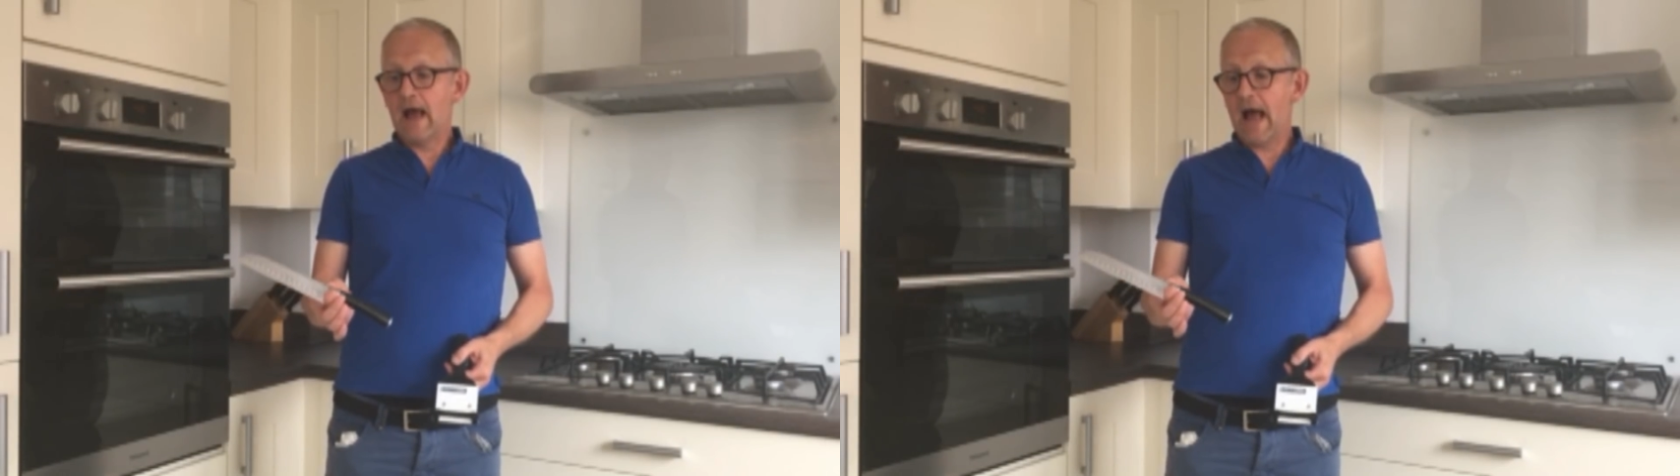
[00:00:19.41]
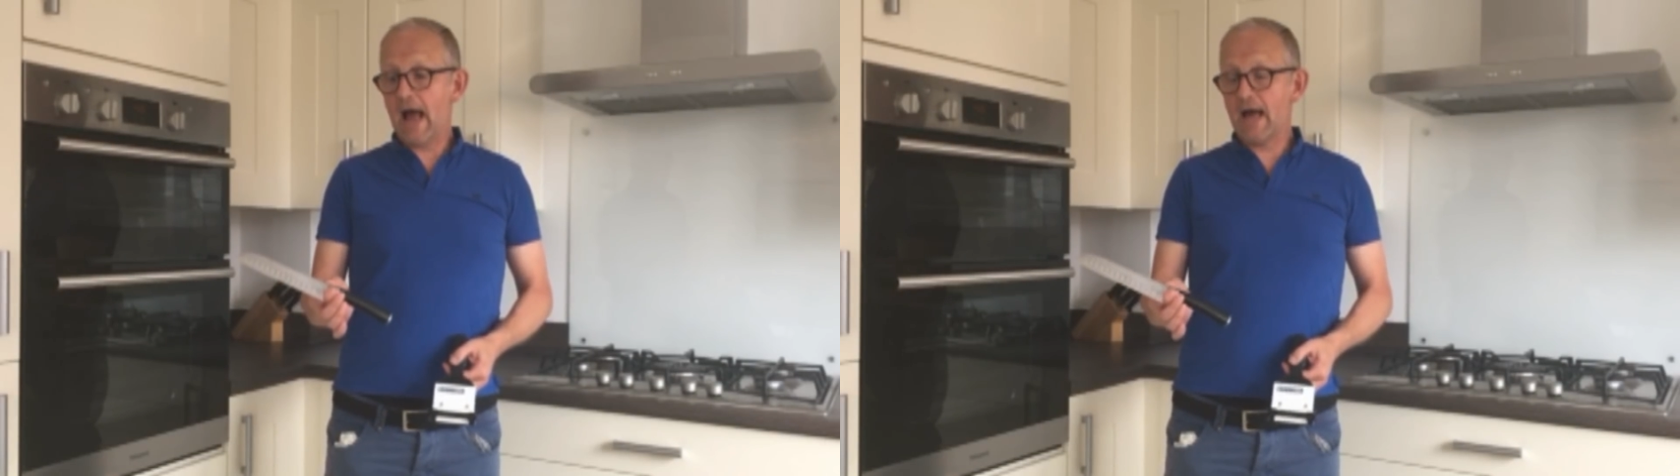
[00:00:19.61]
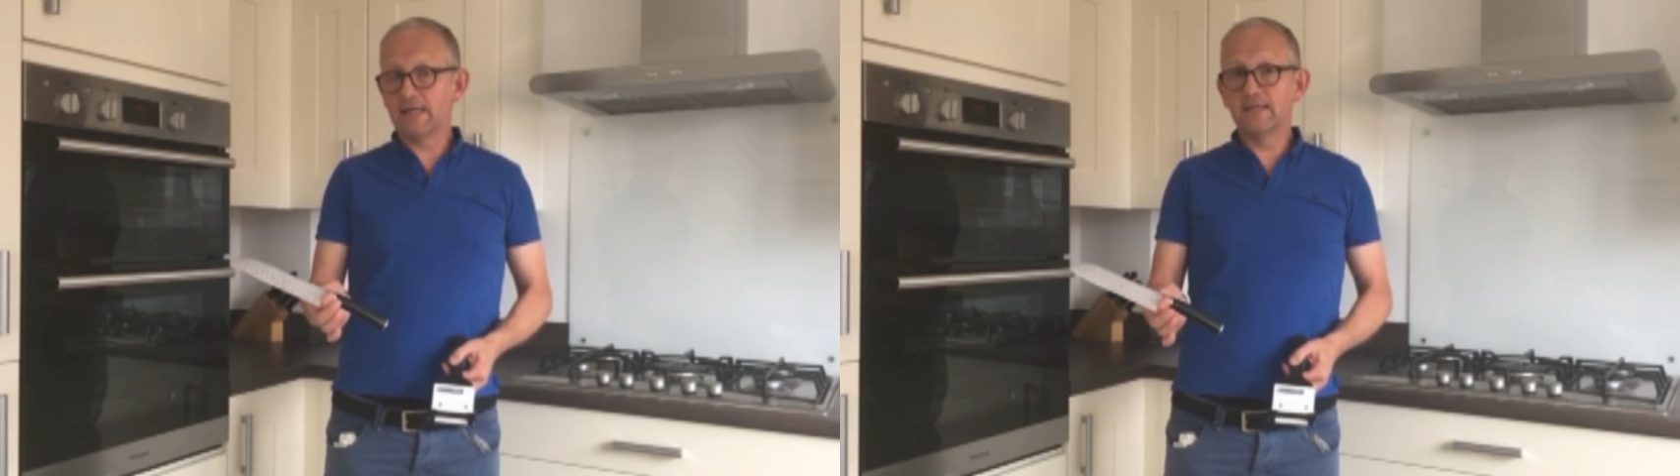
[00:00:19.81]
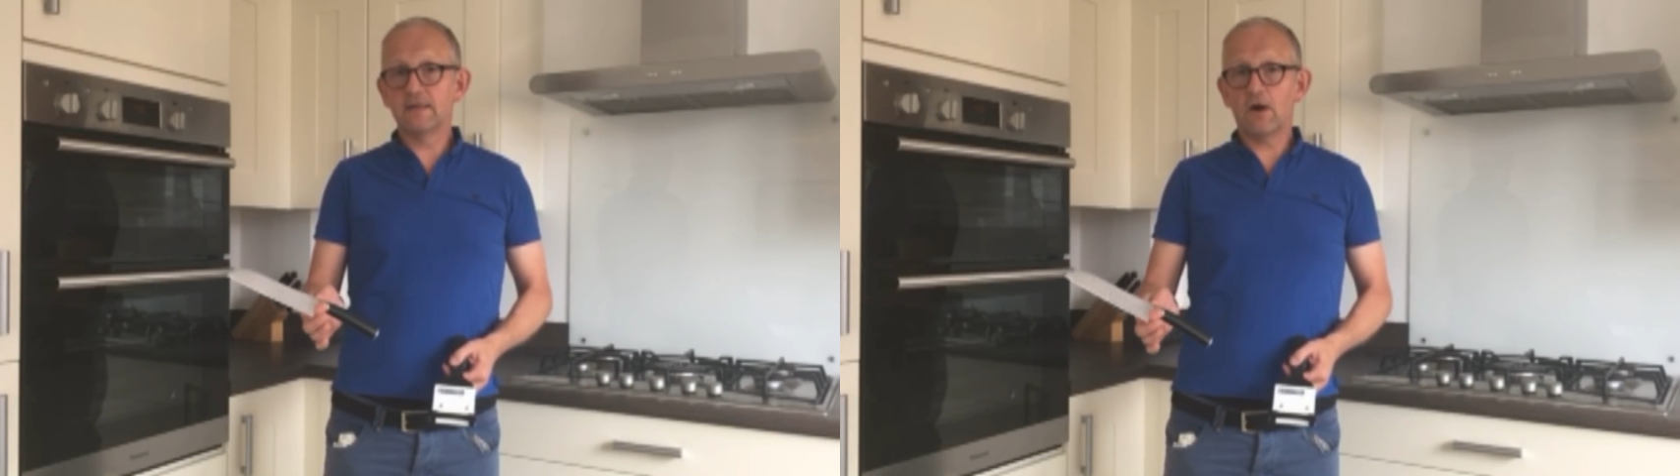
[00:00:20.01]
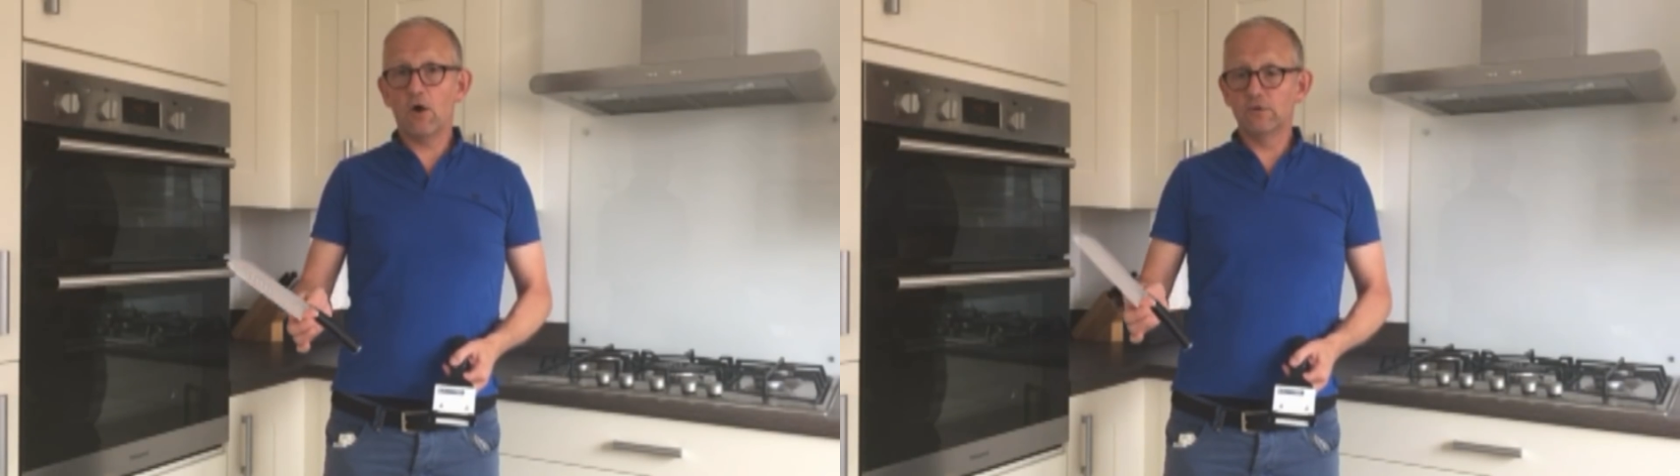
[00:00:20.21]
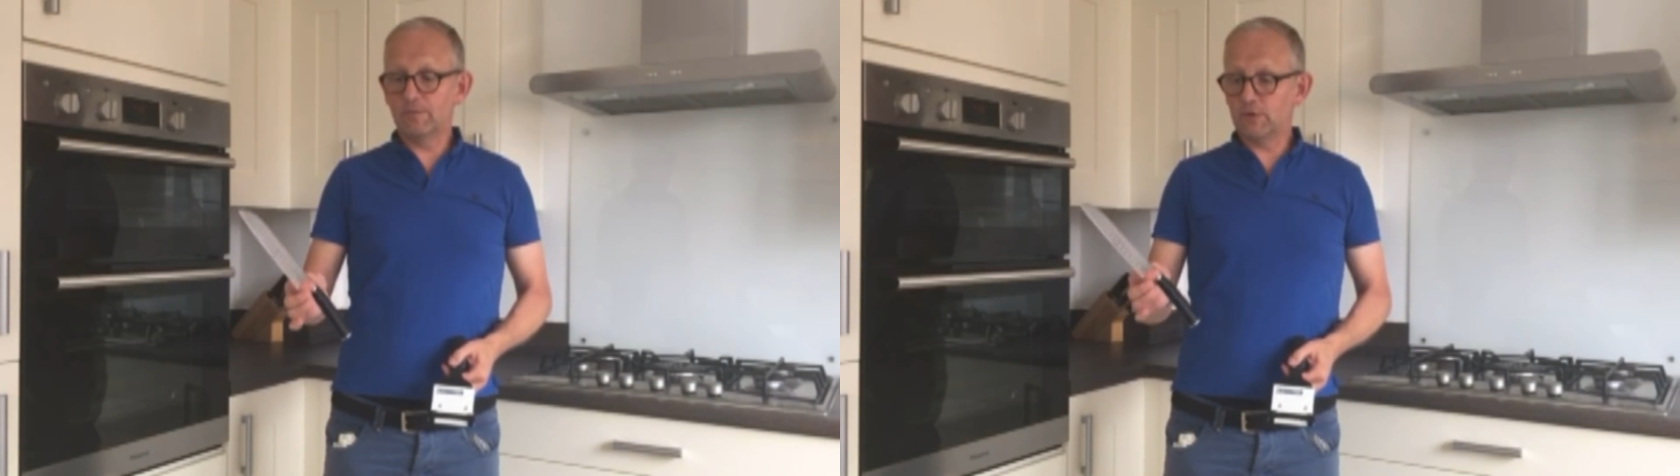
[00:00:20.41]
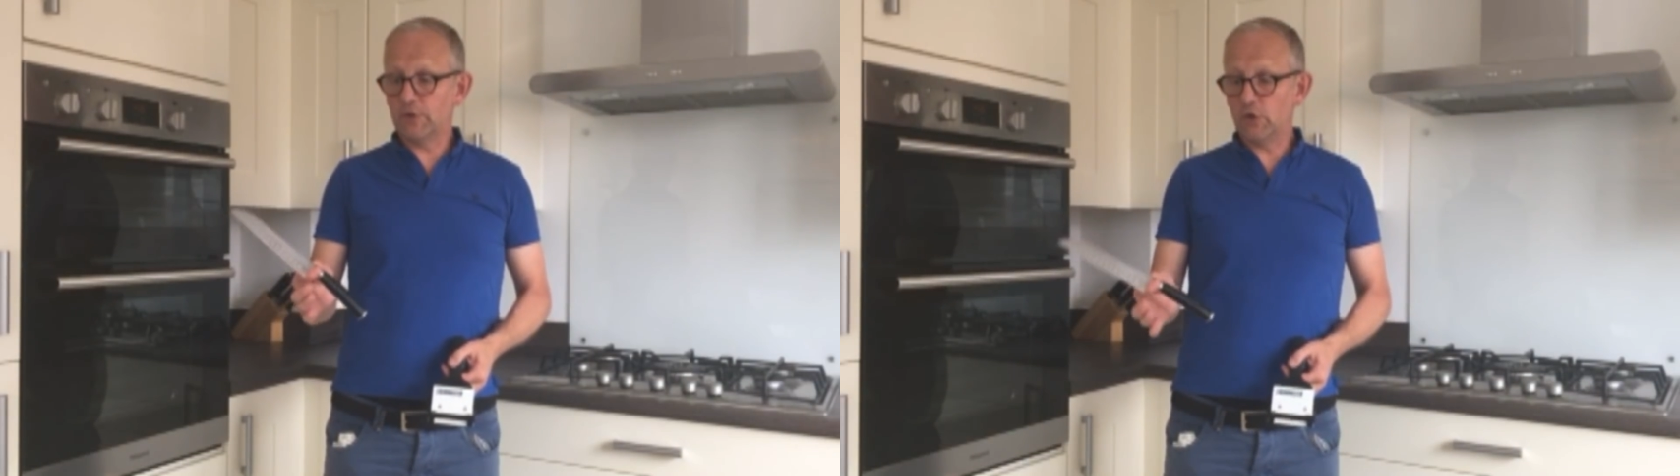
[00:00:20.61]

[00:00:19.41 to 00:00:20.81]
and hold it between